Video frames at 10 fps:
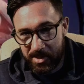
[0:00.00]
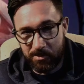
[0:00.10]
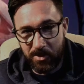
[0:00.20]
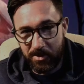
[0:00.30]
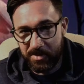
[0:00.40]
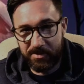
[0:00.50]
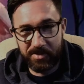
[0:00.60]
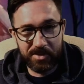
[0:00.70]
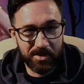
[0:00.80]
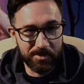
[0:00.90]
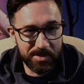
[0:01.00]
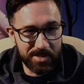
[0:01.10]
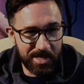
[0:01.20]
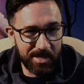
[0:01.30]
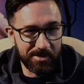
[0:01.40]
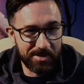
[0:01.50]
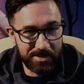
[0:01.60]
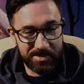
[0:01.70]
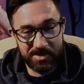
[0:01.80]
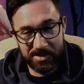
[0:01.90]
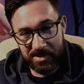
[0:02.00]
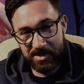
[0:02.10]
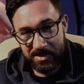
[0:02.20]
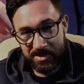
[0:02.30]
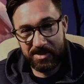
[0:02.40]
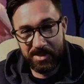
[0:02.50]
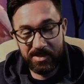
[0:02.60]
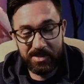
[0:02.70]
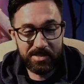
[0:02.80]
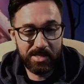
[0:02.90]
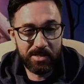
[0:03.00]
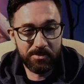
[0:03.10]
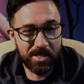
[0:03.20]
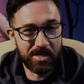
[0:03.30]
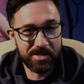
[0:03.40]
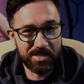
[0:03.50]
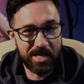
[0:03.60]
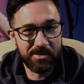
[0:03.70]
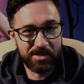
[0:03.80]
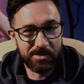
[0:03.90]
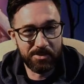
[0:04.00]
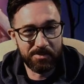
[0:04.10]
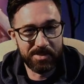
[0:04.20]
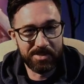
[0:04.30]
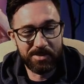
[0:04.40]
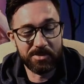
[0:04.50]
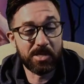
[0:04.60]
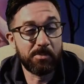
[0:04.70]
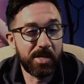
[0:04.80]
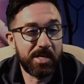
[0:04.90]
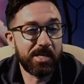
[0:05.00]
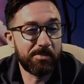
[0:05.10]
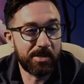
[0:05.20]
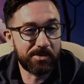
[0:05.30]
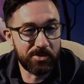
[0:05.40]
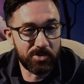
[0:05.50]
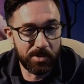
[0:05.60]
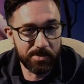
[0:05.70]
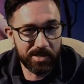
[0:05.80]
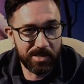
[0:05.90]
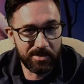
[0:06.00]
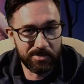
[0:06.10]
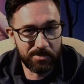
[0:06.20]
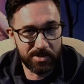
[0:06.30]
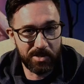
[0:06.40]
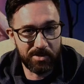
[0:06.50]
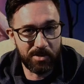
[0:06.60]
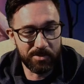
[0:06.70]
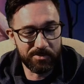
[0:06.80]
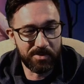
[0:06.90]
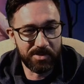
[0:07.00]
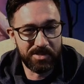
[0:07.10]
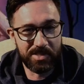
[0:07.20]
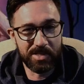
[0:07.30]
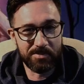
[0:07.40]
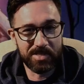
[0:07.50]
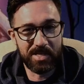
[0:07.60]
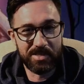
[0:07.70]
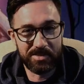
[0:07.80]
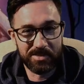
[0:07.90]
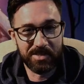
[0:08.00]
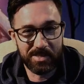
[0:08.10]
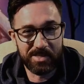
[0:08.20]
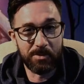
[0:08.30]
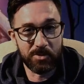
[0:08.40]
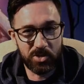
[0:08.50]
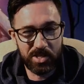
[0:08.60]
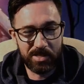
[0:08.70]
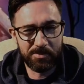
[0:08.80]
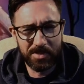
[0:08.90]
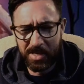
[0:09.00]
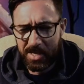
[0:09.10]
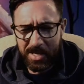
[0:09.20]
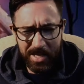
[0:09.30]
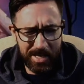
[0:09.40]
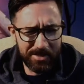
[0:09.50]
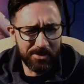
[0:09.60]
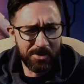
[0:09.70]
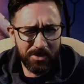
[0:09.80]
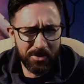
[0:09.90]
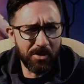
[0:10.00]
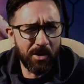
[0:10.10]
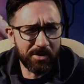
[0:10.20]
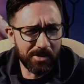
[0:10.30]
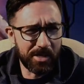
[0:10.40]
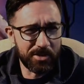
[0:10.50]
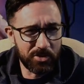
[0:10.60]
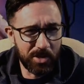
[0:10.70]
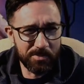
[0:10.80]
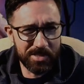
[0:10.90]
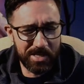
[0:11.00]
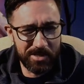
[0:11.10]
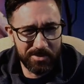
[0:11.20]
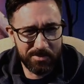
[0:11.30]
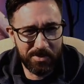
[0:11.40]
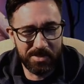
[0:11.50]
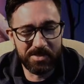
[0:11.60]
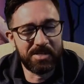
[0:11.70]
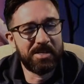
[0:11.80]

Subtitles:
the movie, if he thought it was scary, and he said it was kind of scary to him, and he was complaining about the jump scares, which I thought was funny. He kept saying like they were cheap, and there aren't a lot of jump scares, but